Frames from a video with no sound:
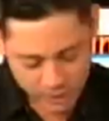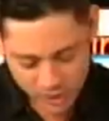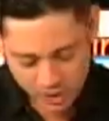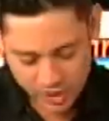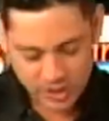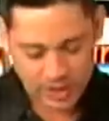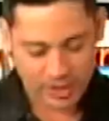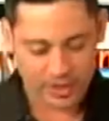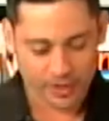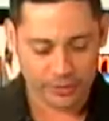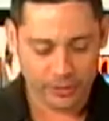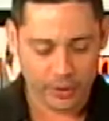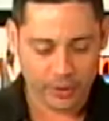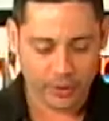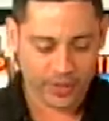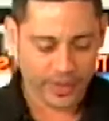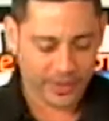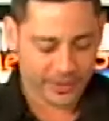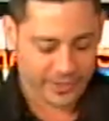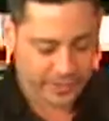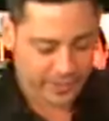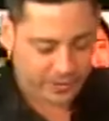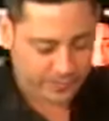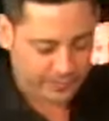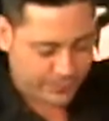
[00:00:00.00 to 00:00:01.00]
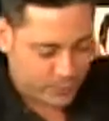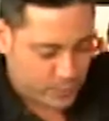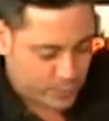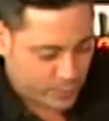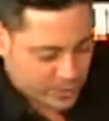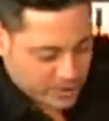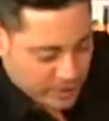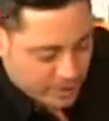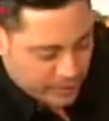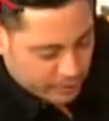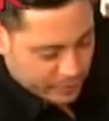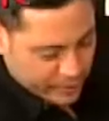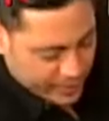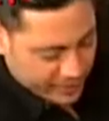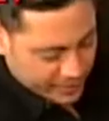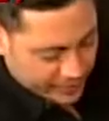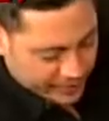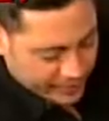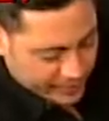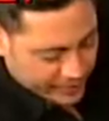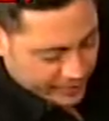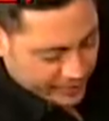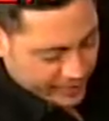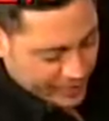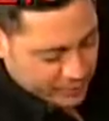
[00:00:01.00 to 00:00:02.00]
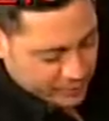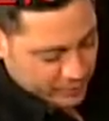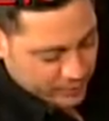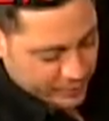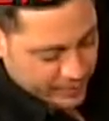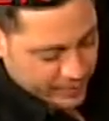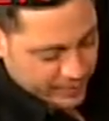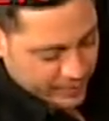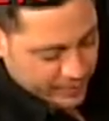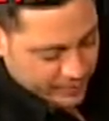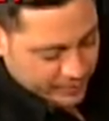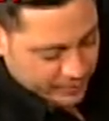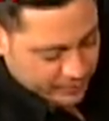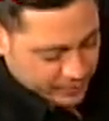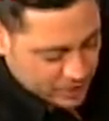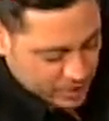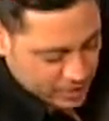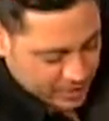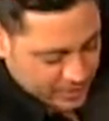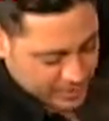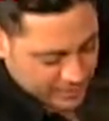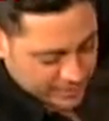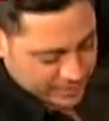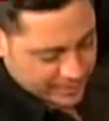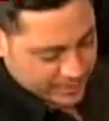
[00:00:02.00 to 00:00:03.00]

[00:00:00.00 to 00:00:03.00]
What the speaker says: just gonna throw it on here. We're just gonna put it over there. That's what we're gonna do. Just like